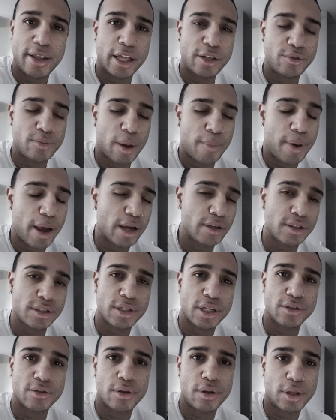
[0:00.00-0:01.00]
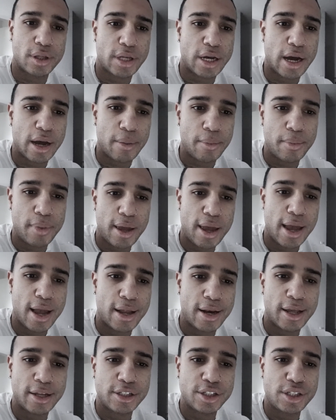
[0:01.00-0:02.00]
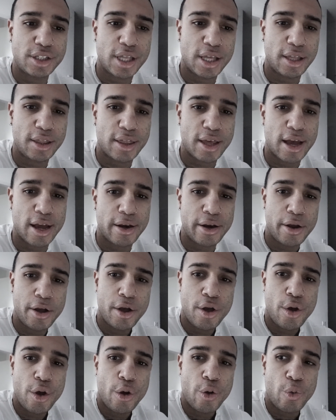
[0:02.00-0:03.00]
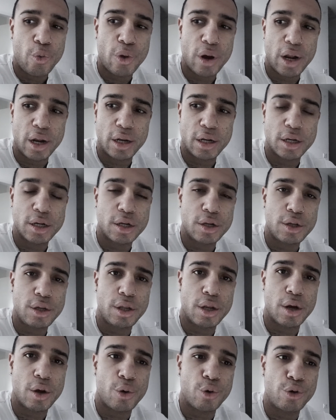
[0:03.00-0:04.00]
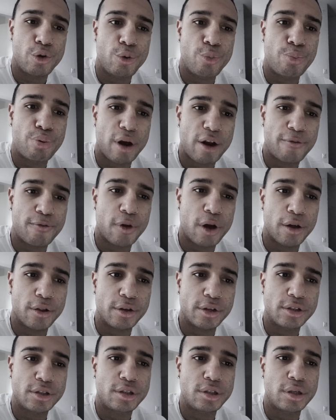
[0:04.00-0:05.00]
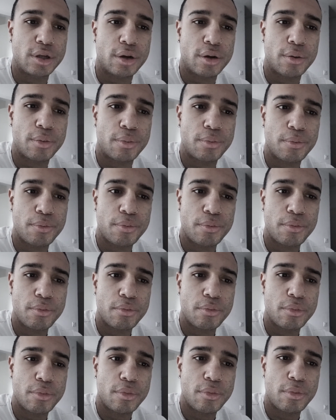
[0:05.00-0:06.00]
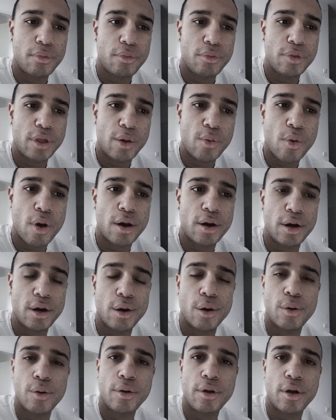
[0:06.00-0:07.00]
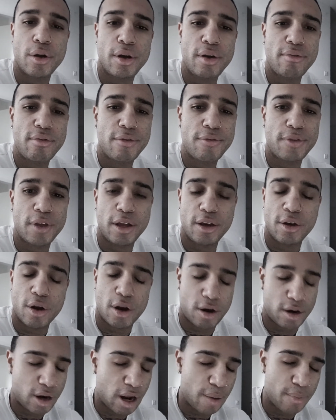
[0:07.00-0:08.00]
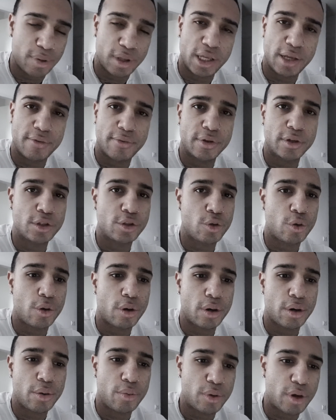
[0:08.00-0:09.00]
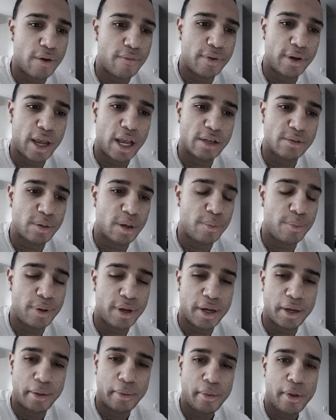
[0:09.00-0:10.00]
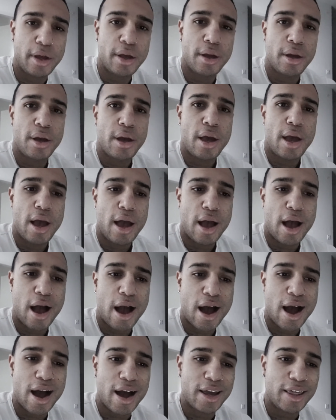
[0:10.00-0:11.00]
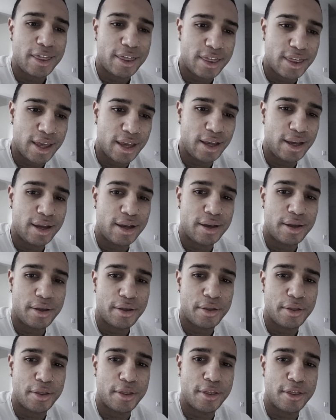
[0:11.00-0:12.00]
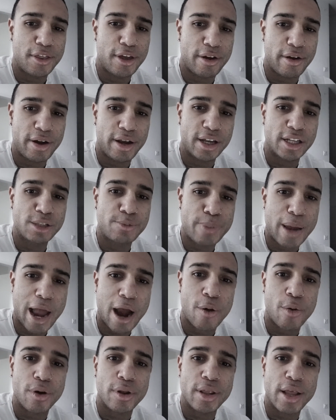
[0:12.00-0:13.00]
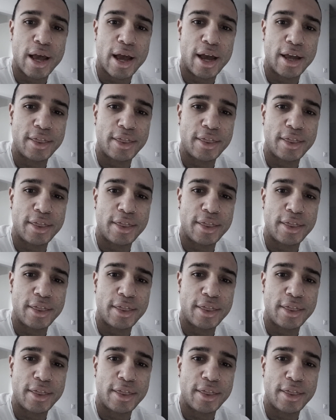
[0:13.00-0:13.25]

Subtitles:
That's what my pastor says all the time. And I just think that when, you pray for others, they want to know, even if they are not believers or whatever the case may be, I think there is power in that.